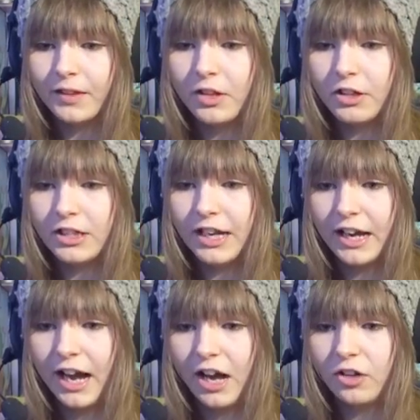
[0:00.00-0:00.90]
No idea
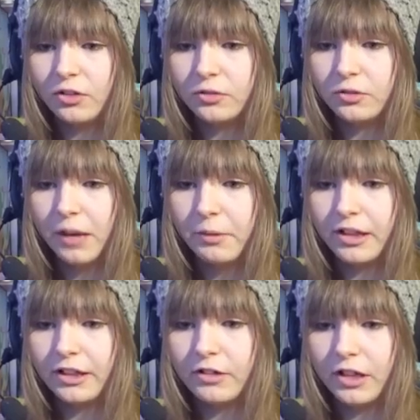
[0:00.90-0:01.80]
how I'm
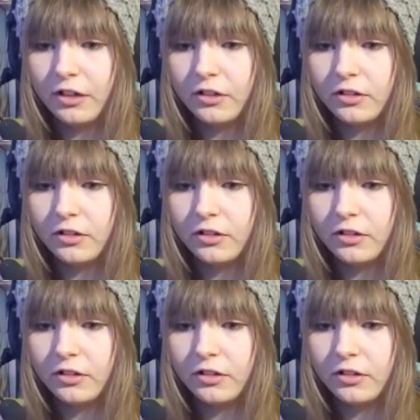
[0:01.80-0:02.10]
gonna kill you.